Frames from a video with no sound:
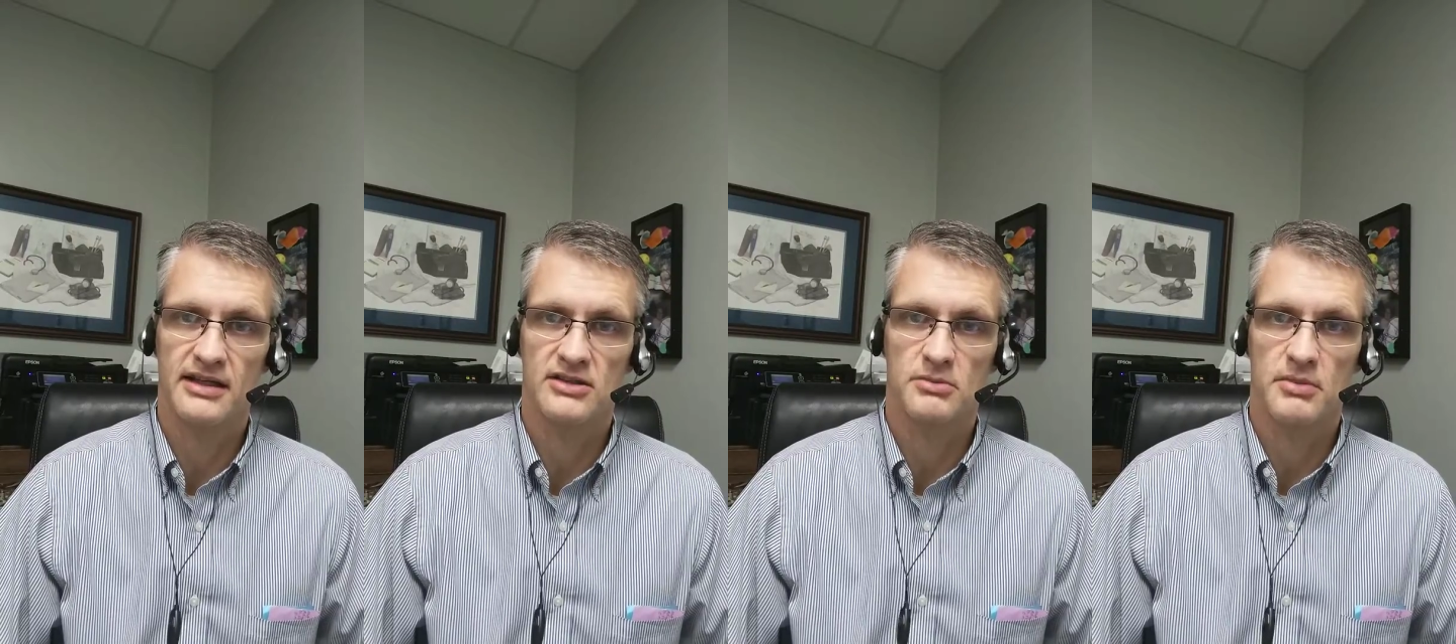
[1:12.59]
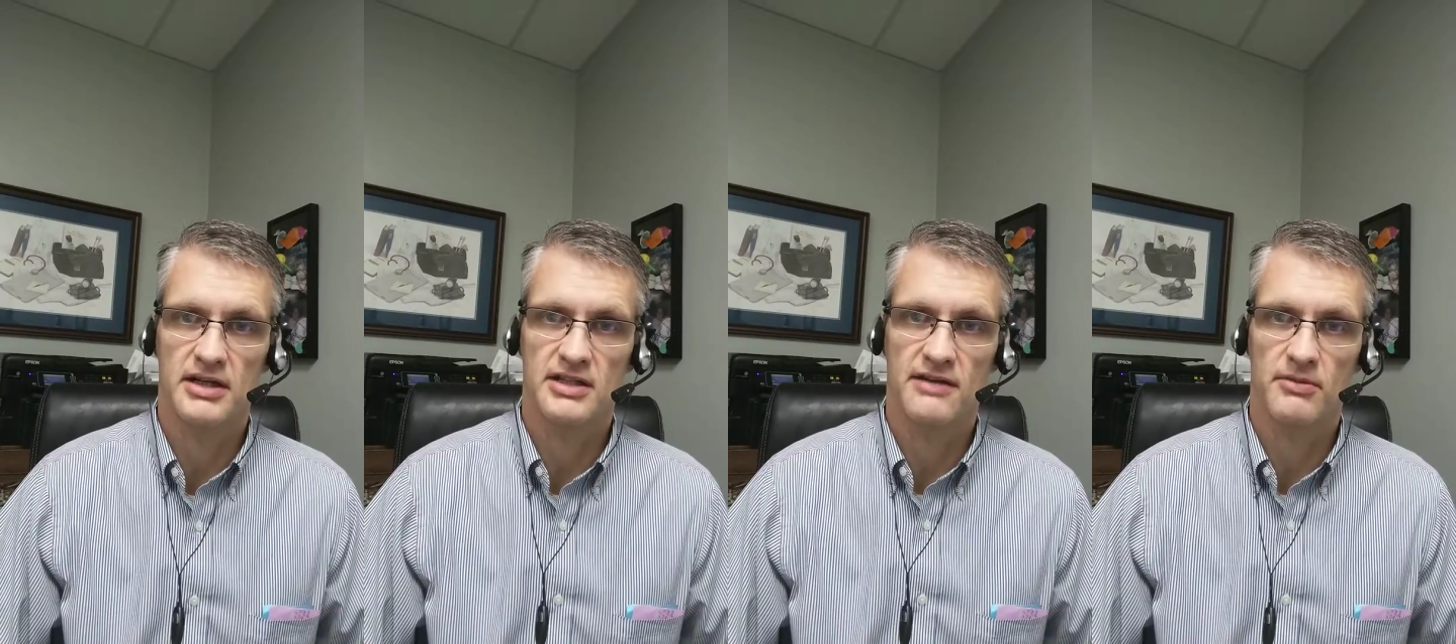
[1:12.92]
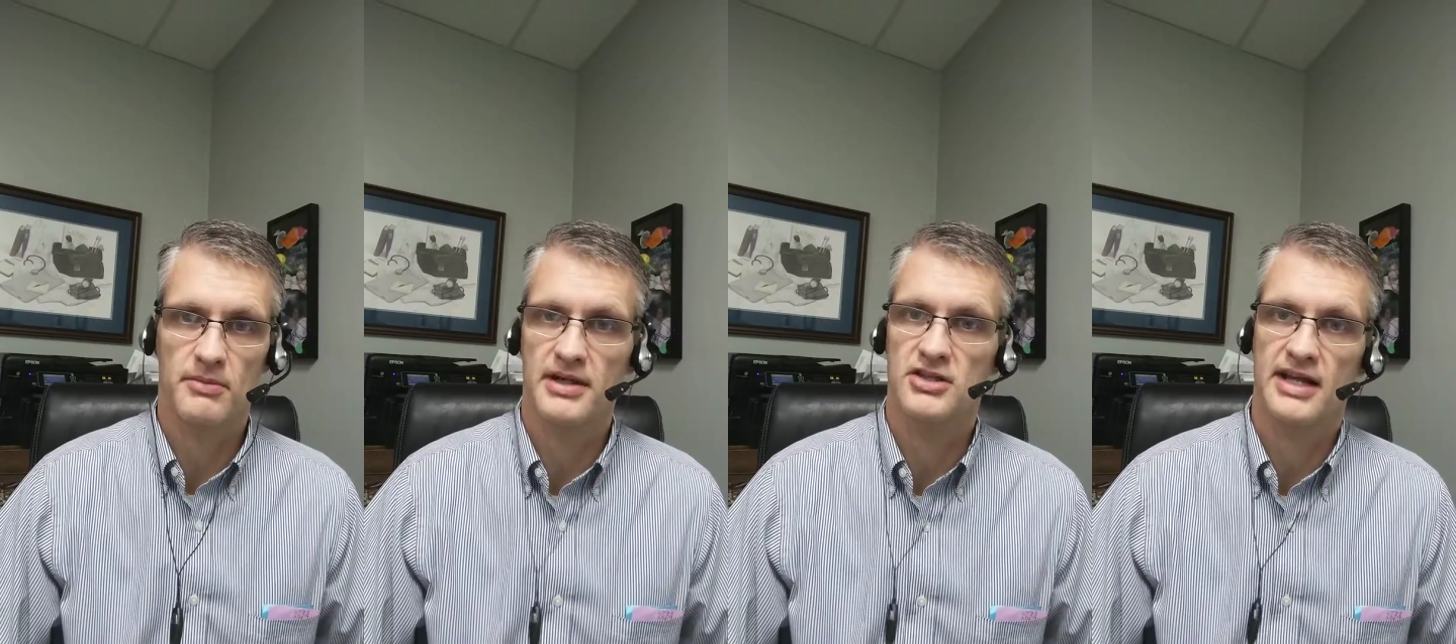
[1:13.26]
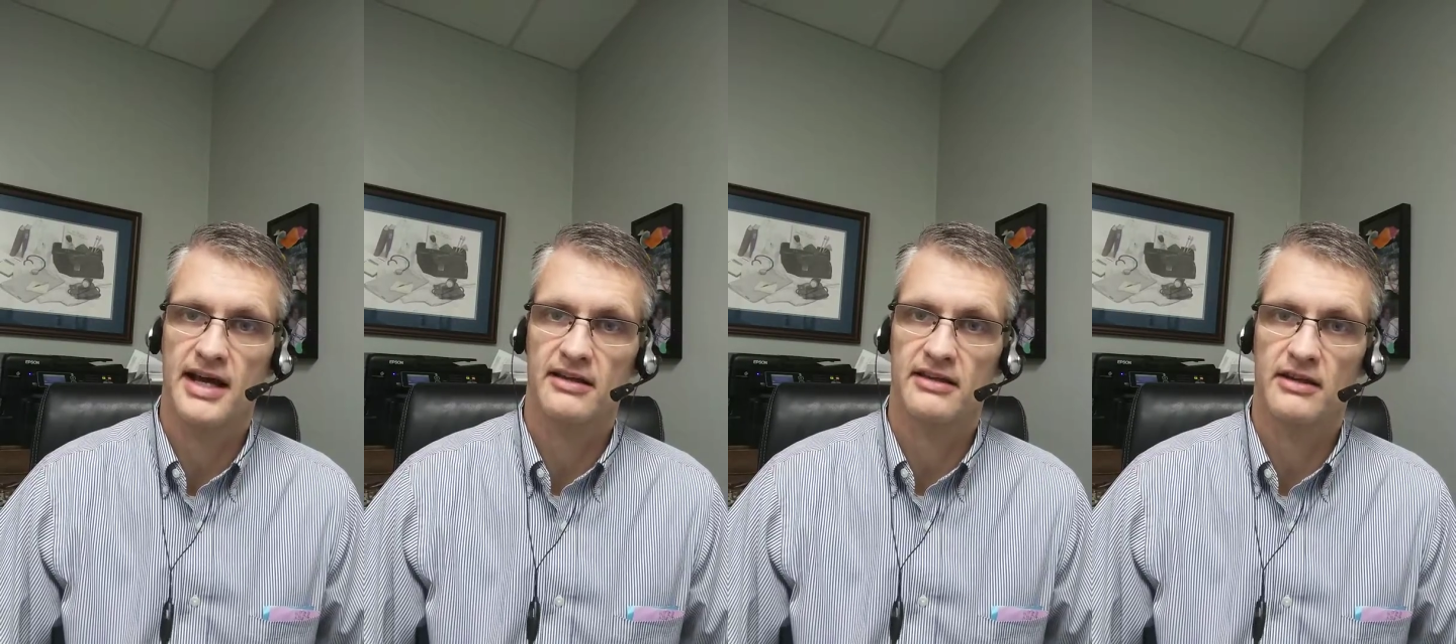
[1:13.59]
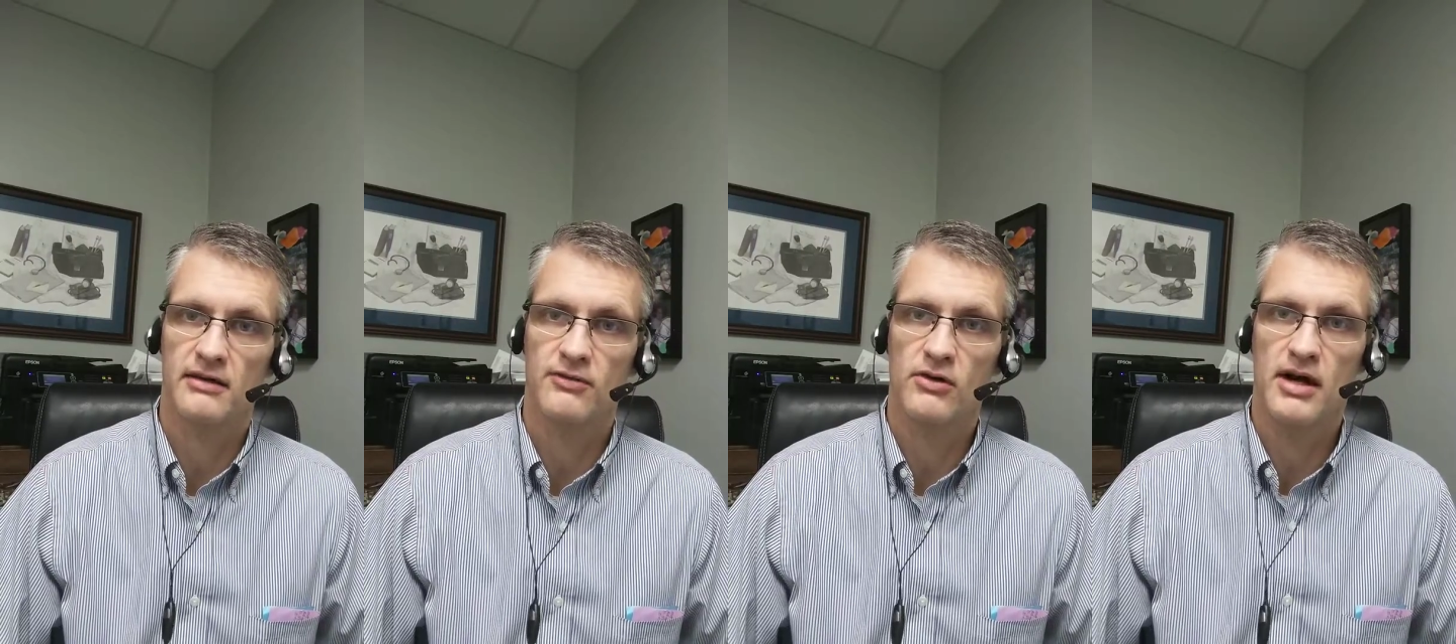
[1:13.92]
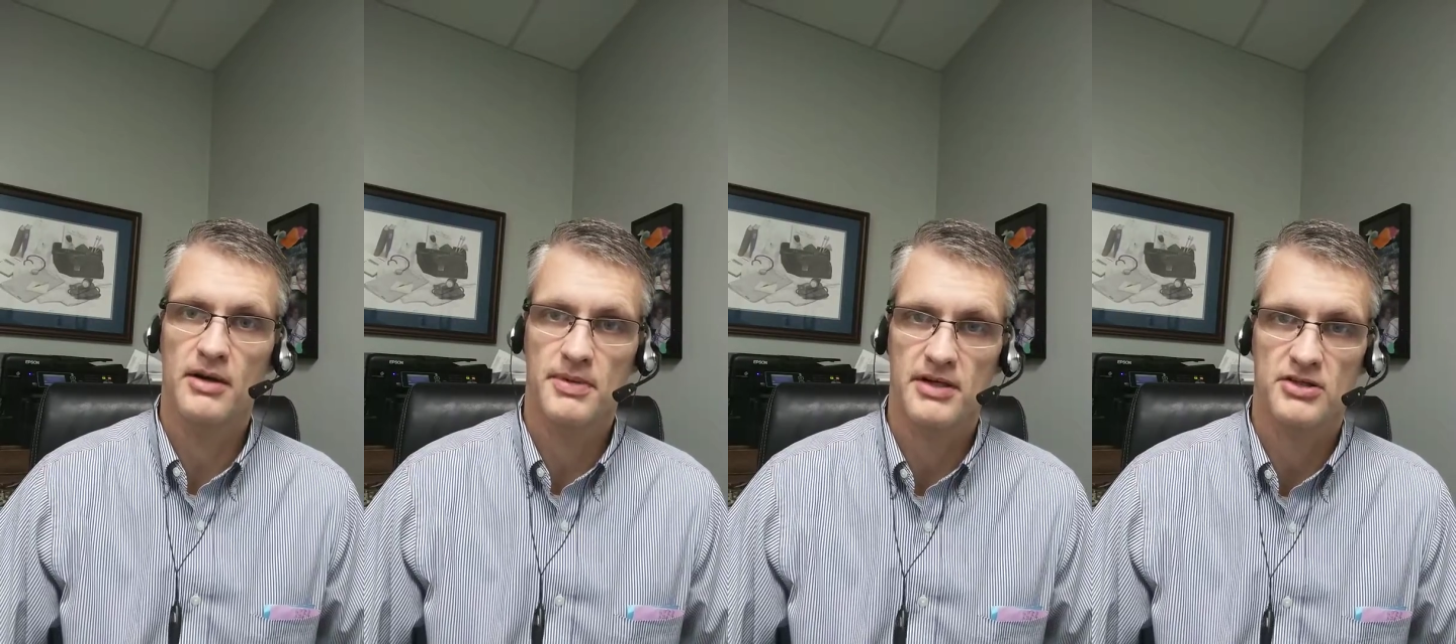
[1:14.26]
as much information out there for
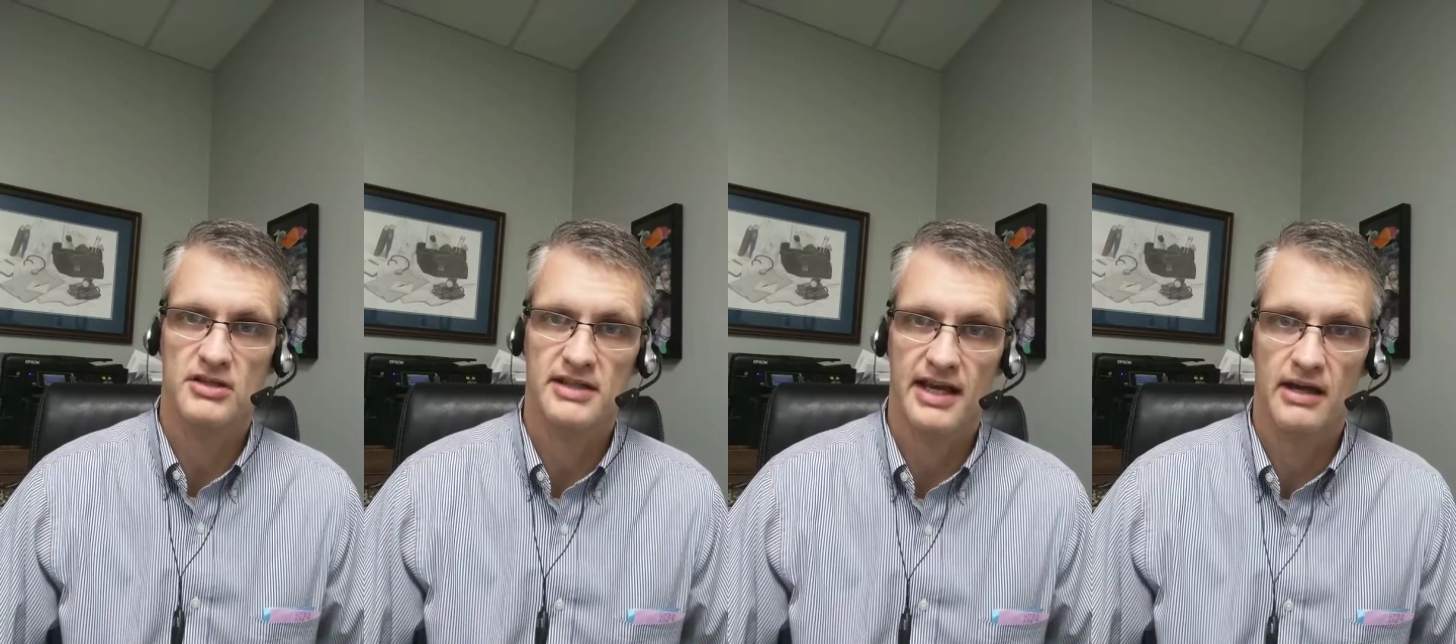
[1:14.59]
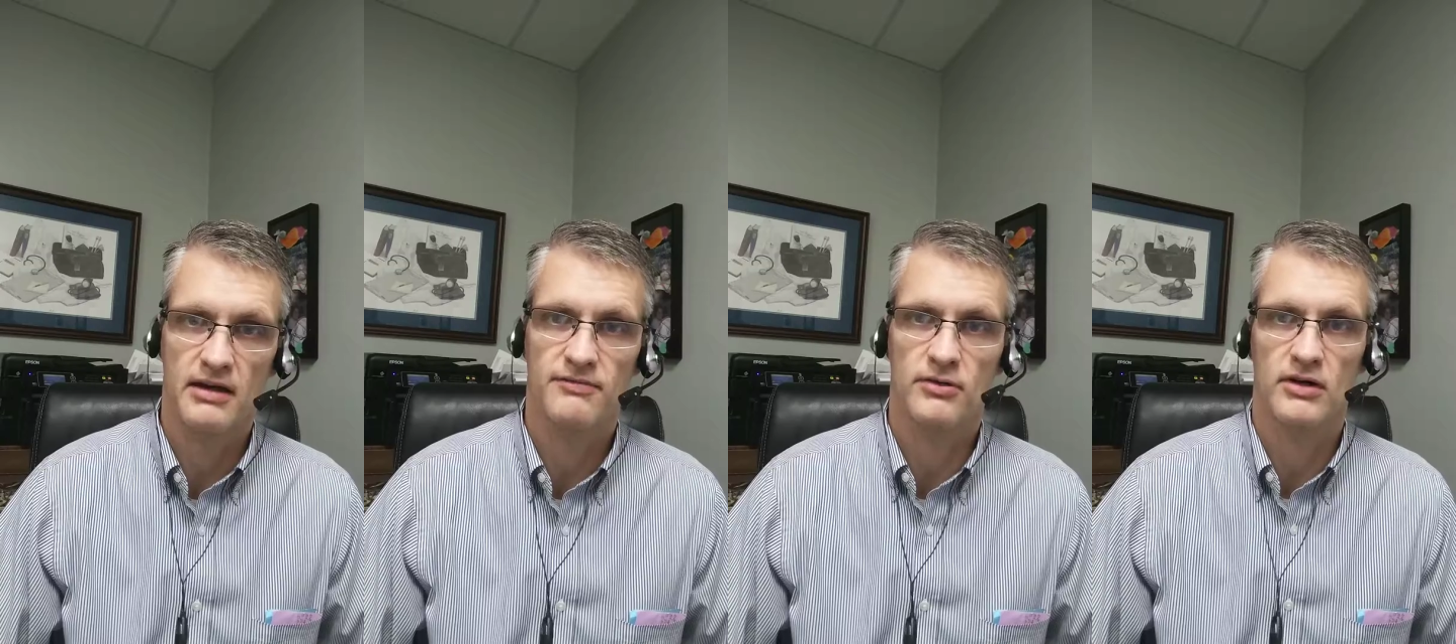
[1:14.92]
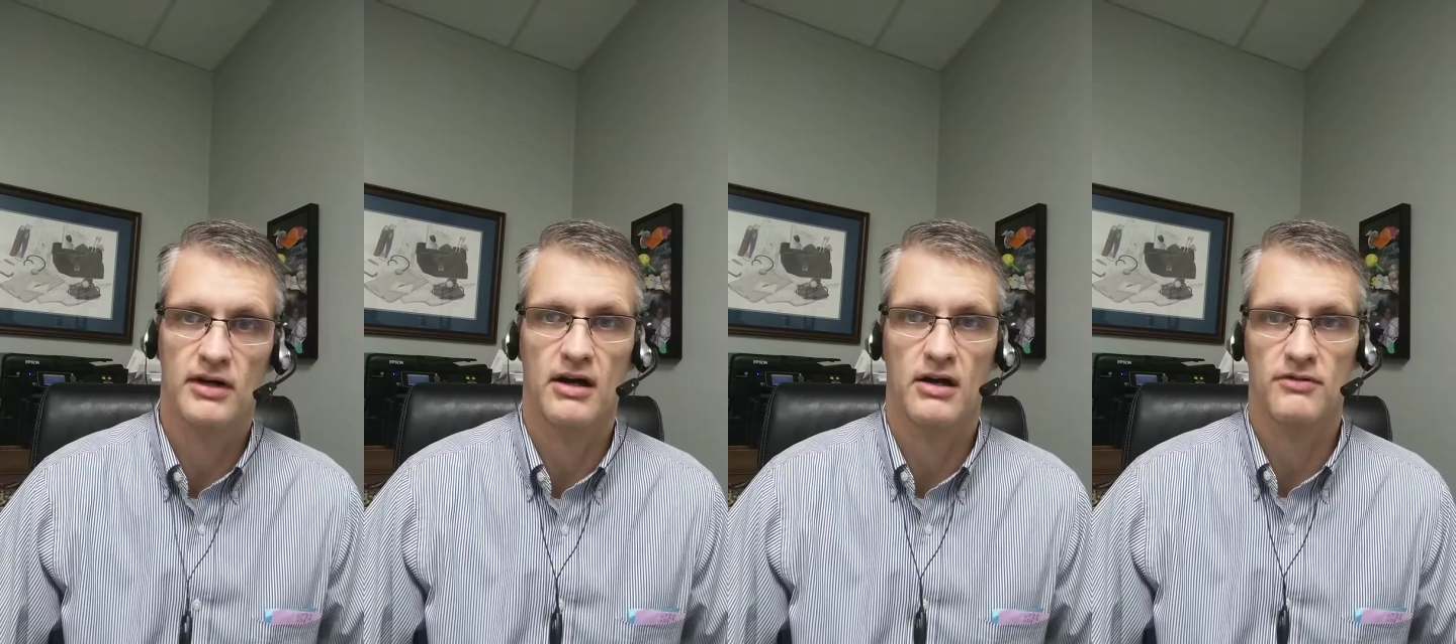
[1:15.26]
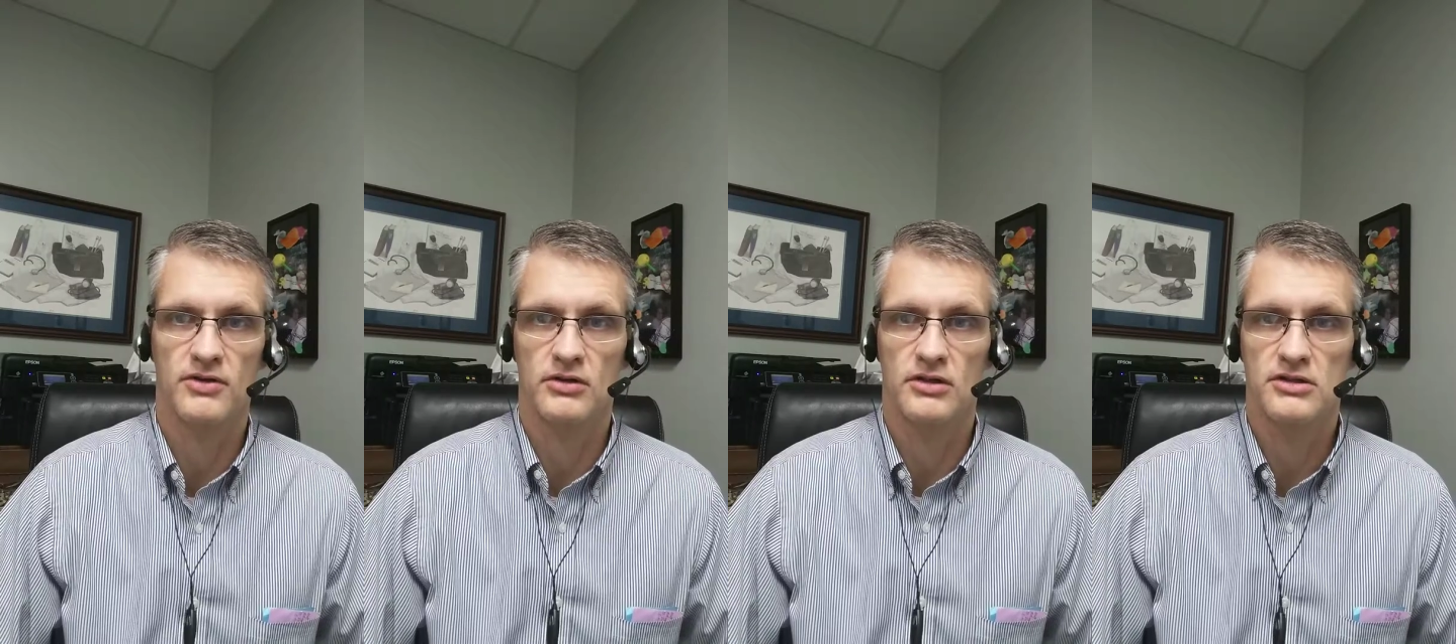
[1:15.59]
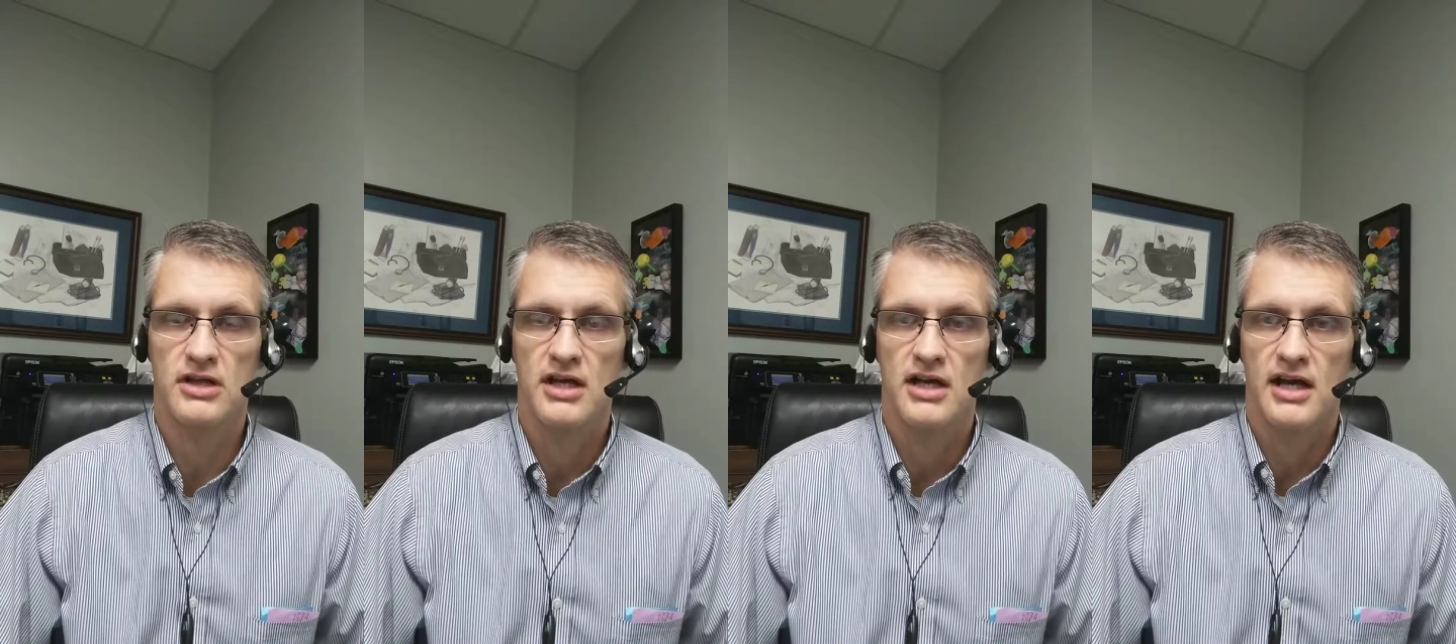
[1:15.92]
our patients and for our viewers